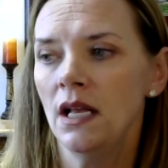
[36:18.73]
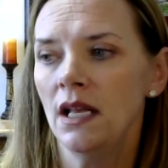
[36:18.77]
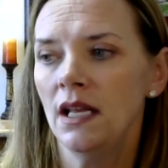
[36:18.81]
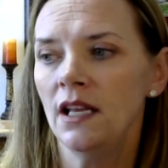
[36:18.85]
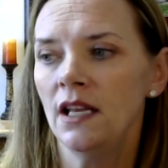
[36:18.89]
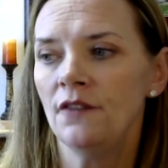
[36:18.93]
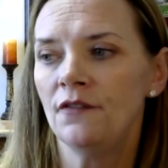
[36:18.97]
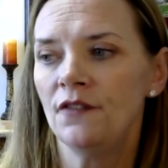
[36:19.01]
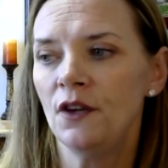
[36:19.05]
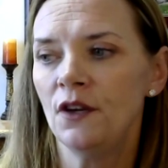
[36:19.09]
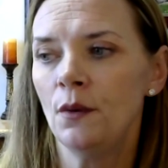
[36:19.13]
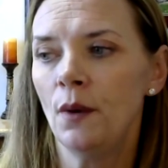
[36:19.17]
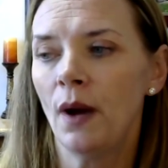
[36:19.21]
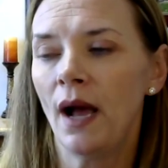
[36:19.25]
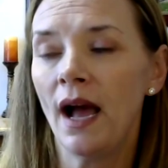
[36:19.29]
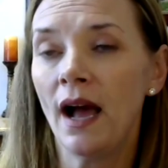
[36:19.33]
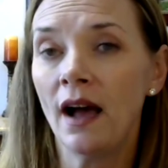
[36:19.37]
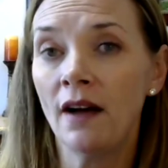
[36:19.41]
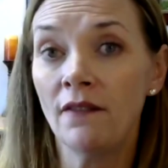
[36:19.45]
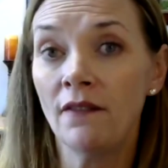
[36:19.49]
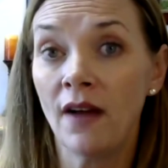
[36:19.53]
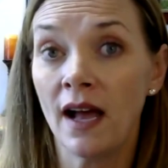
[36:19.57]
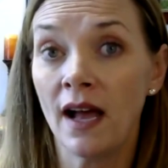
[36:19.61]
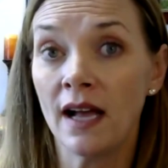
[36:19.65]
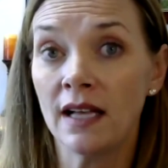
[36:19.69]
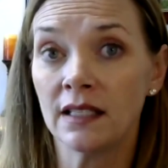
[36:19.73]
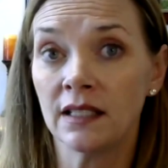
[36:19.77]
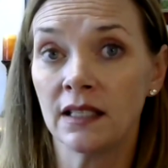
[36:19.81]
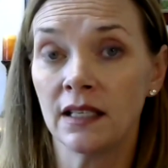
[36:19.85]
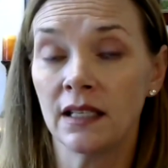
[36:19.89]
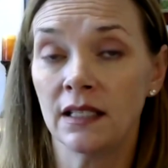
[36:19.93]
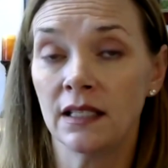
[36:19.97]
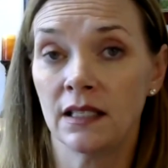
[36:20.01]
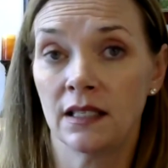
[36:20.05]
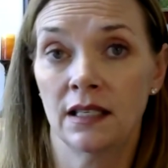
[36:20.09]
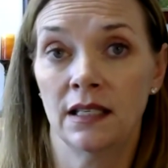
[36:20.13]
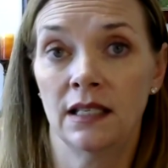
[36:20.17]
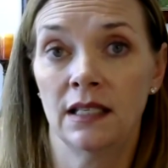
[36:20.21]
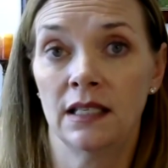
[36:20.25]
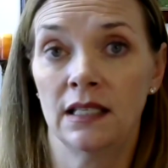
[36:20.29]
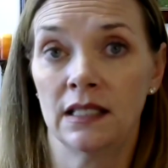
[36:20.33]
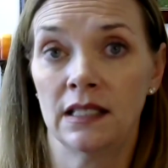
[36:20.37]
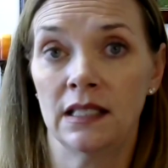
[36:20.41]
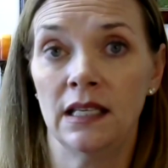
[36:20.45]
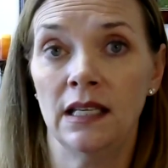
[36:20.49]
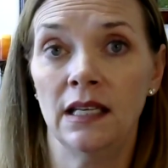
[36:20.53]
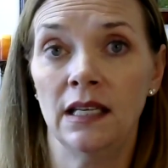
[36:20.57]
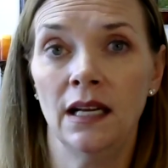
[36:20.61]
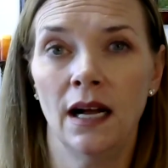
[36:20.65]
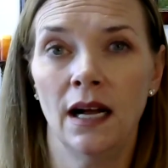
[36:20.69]
if you have assets that
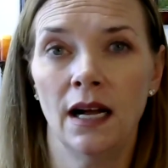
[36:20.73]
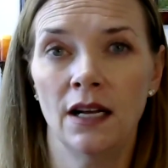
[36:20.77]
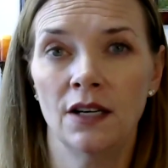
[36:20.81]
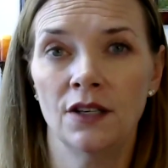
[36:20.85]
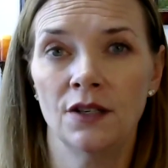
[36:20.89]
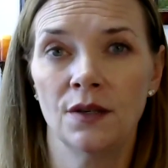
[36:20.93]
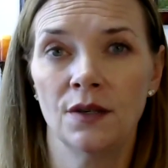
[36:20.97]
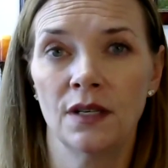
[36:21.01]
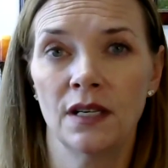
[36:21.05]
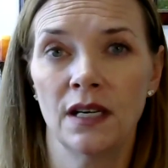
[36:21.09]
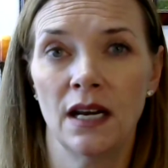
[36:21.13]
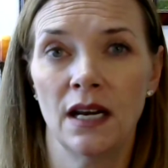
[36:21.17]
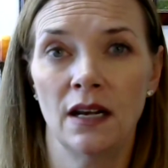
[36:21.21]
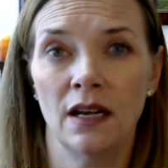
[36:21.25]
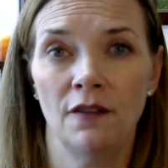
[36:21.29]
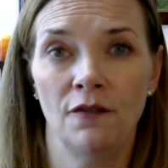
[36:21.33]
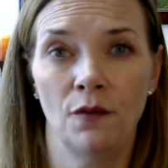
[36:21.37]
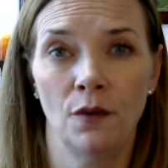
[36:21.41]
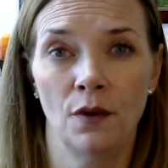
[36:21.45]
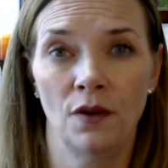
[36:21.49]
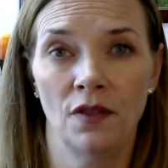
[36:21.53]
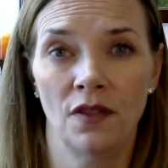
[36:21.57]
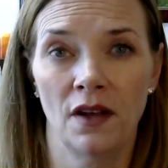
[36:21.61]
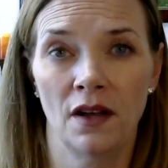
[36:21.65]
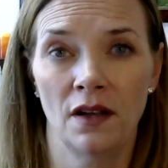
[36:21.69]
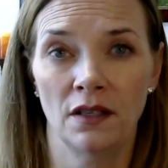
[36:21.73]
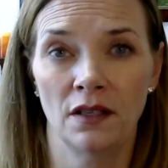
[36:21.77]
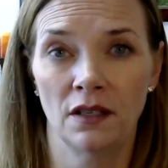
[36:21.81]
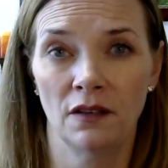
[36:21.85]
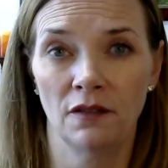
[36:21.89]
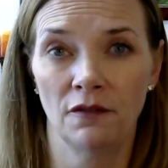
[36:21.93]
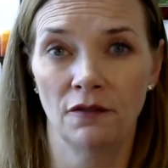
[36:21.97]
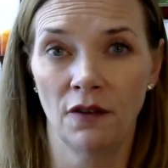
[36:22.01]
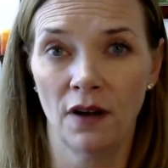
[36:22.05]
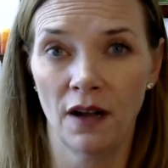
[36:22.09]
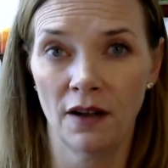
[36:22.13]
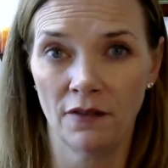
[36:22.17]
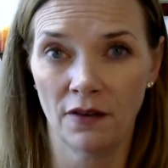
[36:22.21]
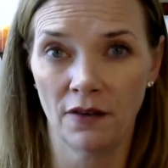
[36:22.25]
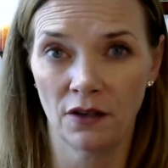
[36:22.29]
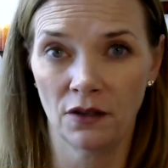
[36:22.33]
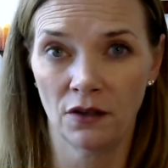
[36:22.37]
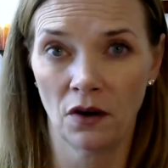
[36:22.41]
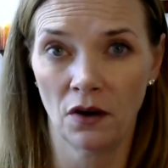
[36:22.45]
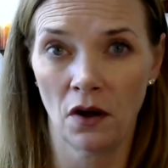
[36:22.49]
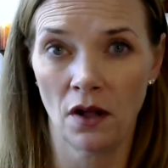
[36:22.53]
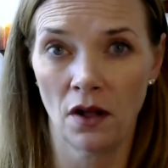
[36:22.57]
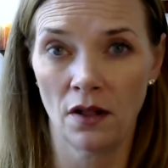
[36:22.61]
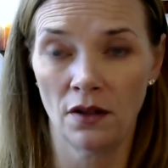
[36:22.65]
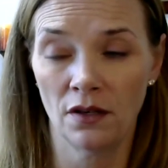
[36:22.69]
exceed
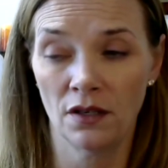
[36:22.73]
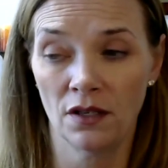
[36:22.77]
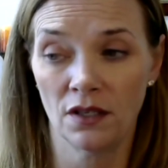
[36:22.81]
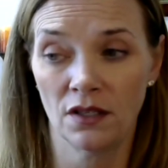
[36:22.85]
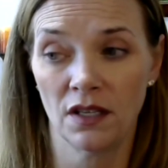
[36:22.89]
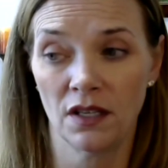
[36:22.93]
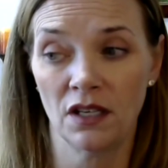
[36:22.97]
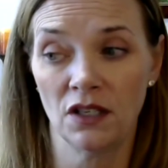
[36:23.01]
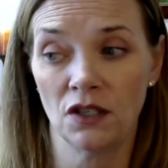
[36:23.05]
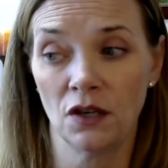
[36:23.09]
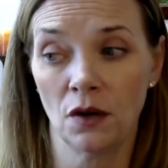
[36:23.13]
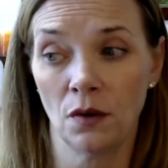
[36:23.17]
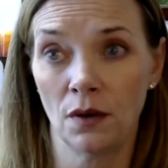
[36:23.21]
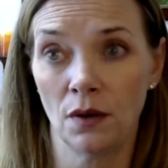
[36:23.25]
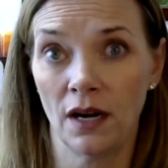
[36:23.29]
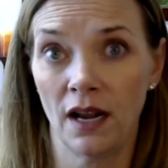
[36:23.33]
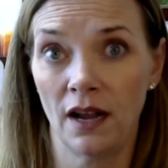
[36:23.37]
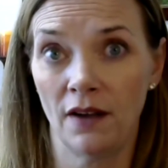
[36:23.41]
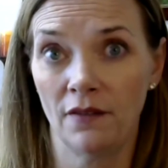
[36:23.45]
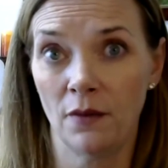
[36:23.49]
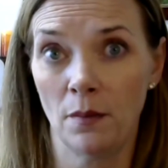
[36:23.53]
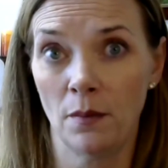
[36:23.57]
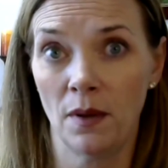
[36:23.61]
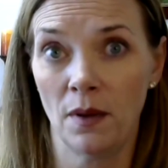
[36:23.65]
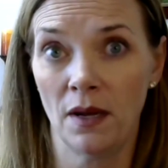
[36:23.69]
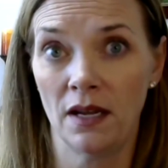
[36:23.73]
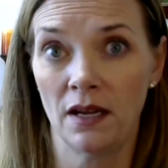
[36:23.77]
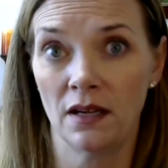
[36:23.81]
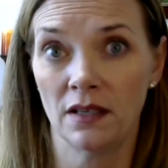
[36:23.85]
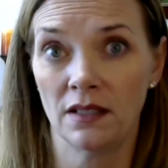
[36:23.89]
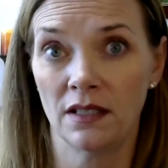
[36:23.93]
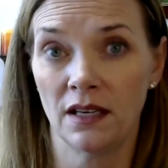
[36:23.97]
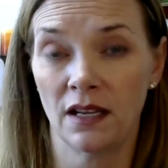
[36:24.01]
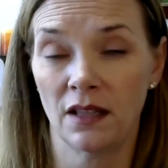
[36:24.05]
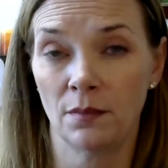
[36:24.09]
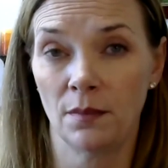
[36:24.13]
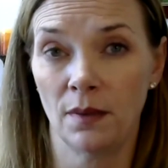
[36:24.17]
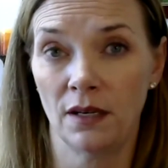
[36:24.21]
$184,500 that don't have a pay on death